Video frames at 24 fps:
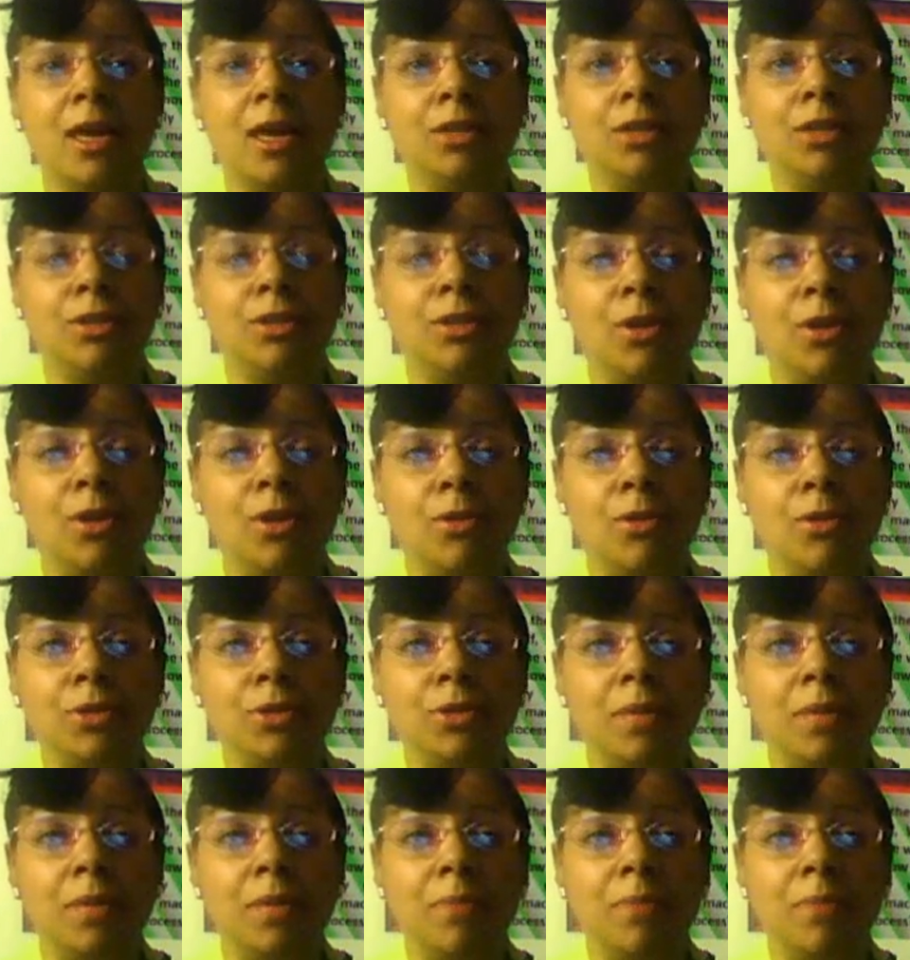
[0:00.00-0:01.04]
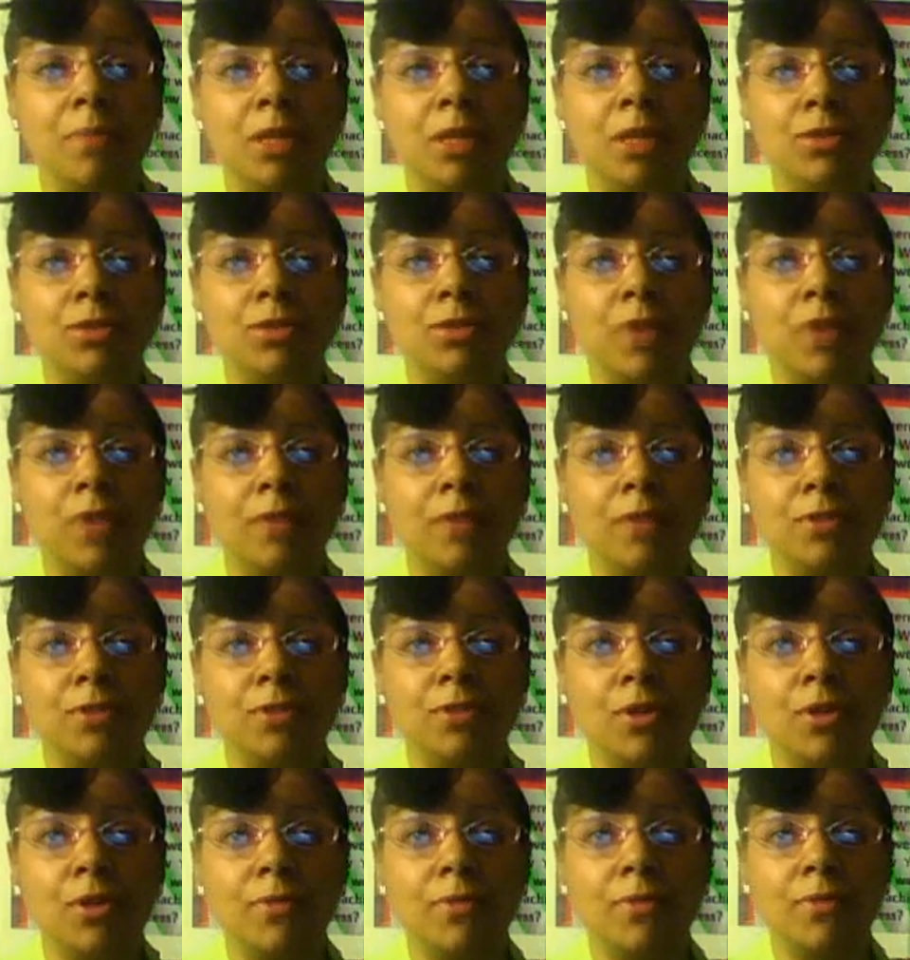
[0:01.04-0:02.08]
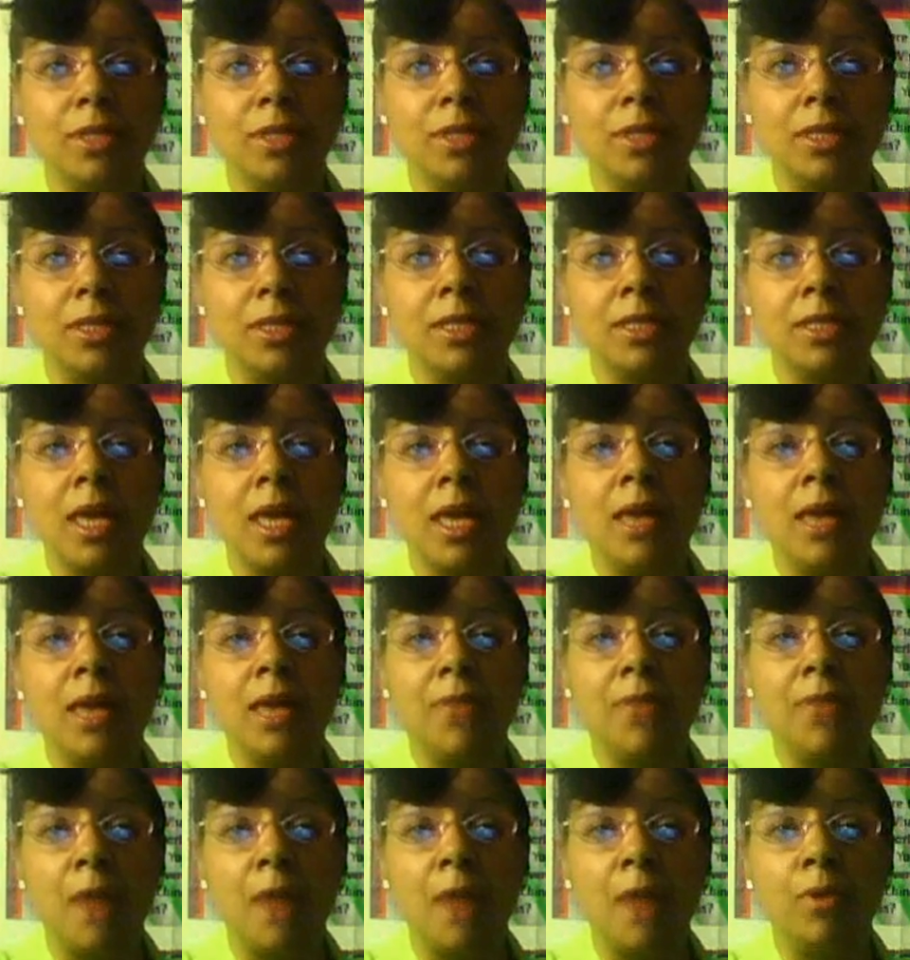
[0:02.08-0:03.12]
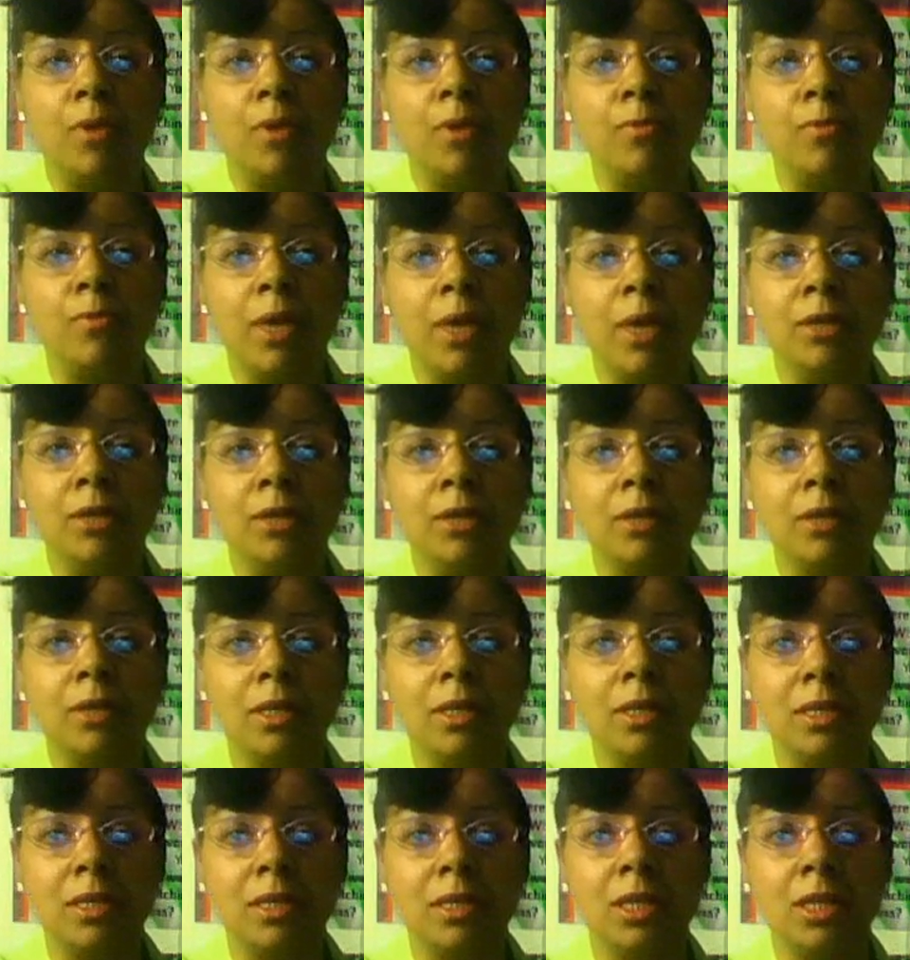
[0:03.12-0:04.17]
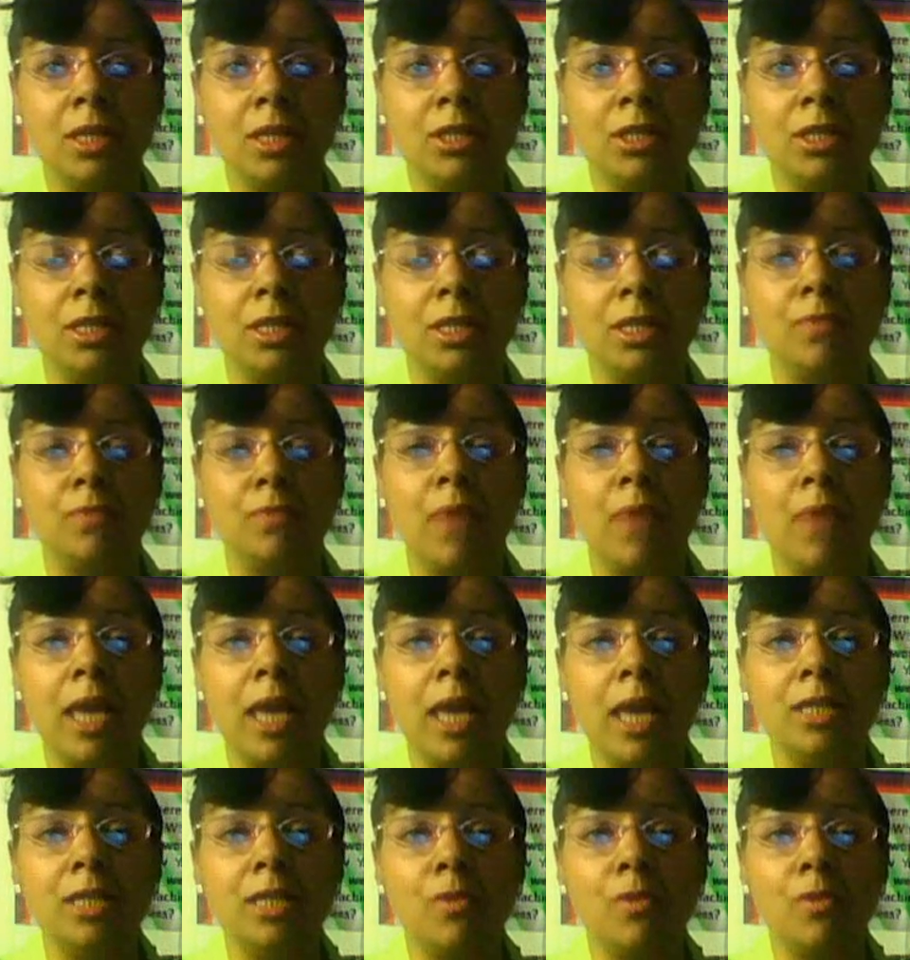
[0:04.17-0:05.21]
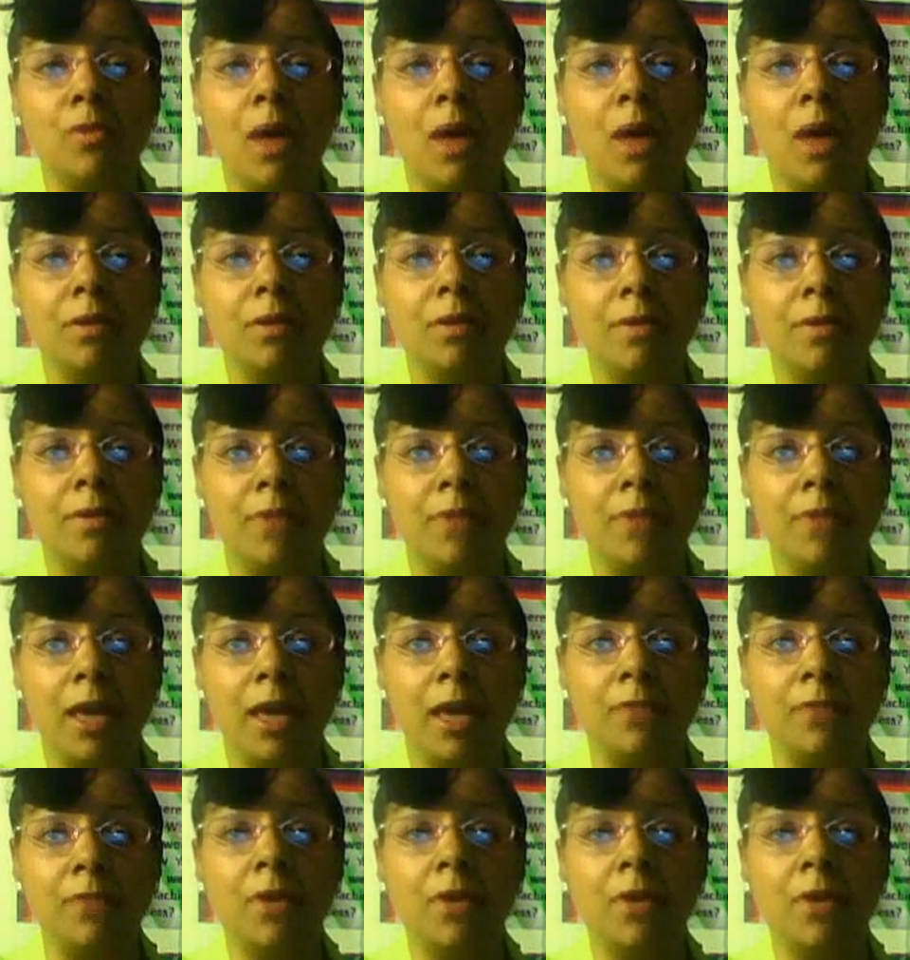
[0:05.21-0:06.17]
to those administrative services that when rendered contingently raise quality of life